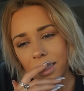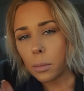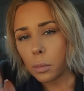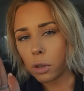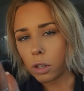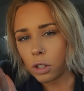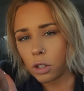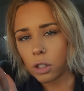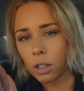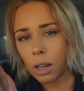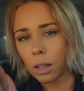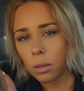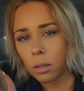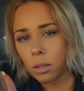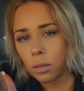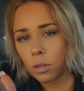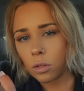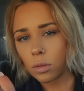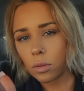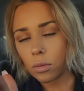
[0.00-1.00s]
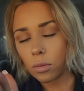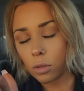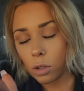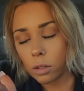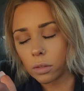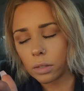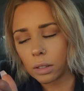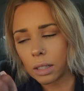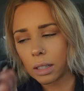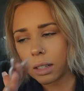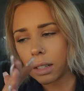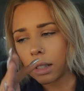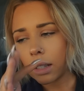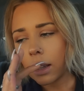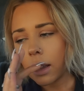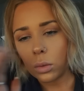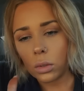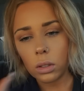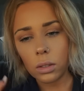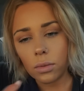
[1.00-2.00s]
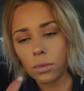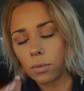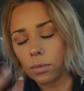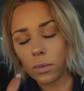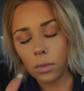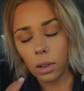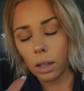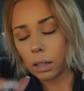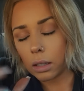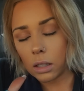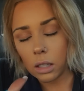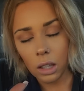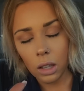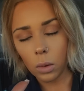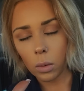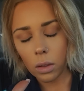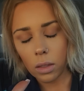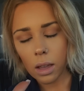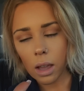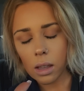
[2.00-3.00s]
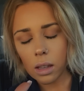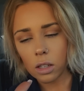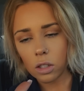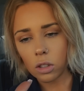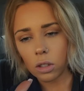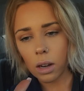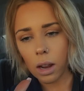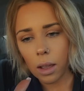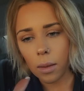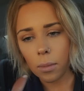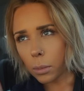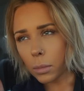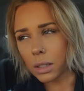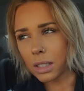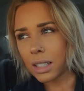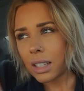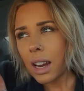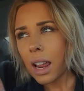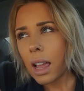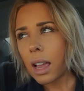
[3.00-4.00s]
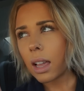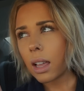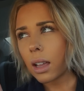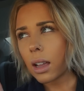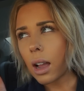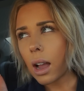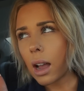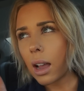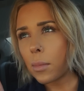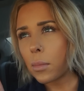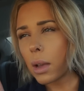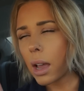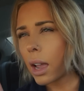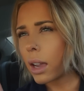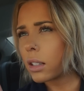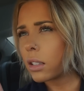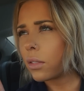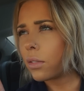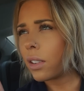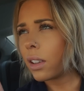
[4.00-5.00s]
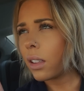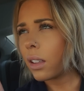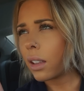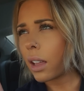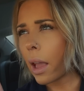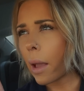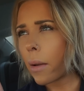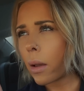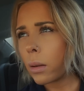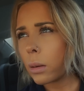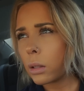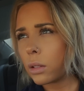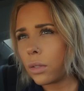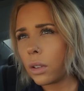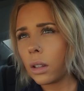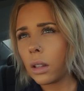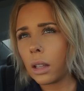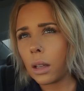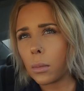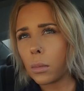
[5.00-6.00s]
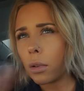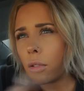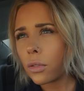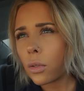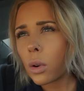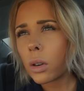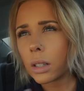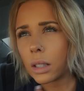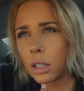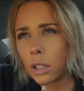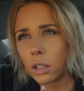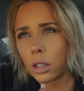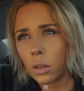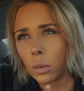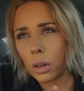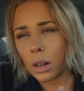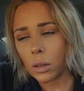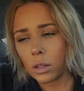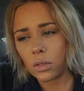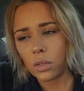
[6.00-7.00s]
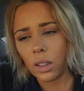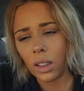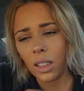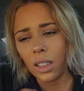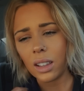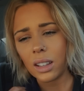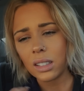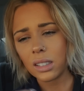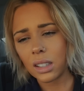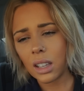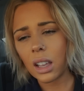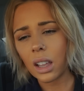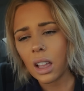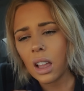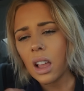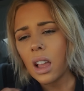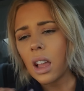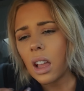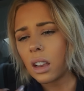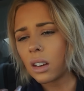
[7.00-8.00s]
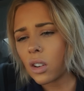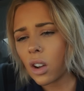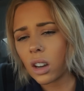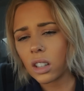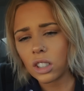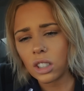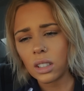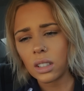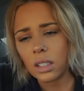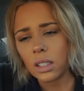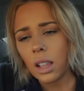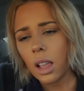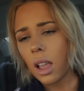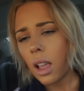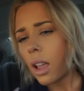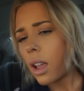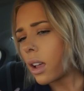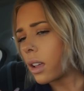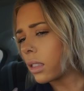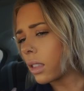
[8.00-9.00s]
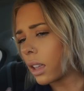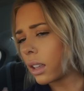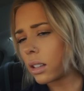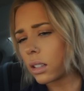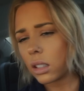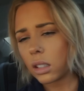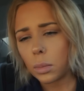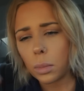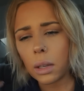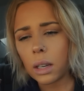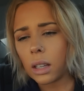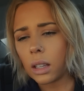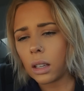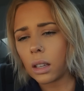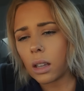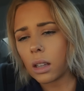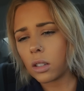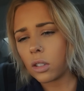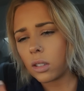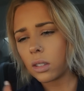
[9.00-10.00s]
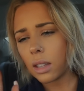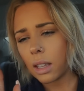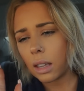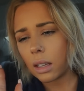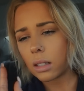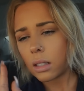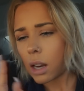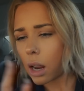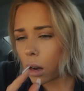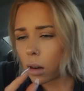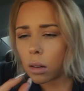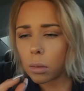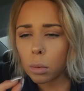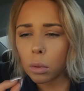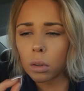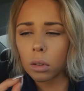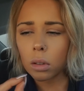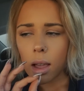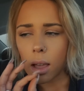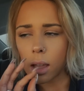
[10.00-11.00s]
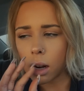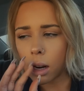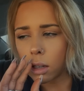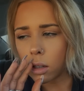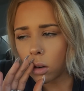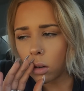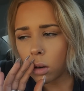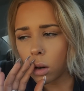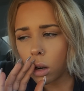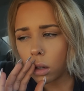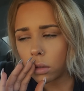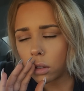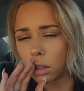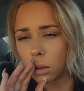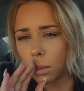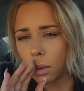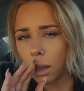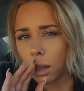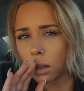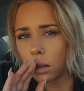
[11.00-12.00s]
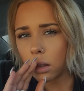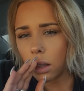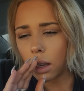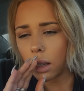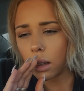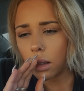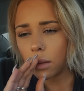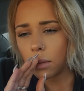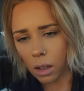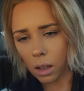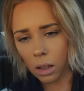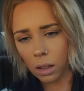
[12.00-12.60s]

pretty sure I was roofied, was like dealing with that yesterday. But today, I'm back to feeling how I was feeling before Easter, when I was feeling like sick and nauseous and like spinny and just like terrible. And I don't know if it's because like